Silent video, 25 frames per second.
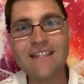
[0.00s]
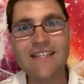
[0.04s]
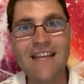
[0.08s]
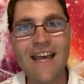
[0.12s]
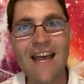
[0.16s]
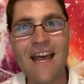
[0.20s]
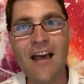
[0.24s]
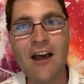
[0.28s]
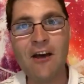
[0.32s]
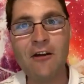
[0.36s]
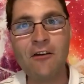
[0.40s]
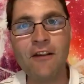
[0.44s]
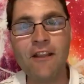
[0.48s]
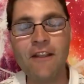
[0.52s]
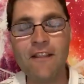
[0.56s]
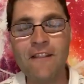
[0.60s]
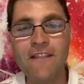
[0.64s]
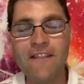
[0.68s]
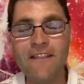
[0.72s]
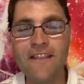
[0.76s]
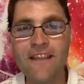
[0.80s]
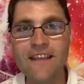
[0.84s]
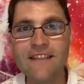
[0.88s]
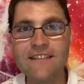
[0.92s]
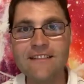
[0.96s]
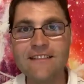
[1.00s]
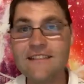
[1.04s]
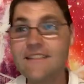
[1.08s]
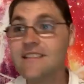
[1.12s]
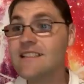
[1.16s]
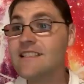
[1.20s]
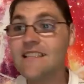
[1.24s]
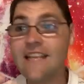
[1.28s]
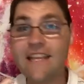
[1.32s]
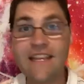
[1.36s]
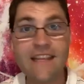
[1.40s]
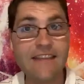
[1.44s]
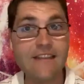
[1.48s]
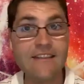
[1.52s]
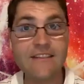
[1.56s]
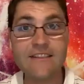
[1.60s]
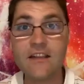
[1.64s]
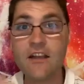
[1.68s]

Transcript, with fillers: down this saying.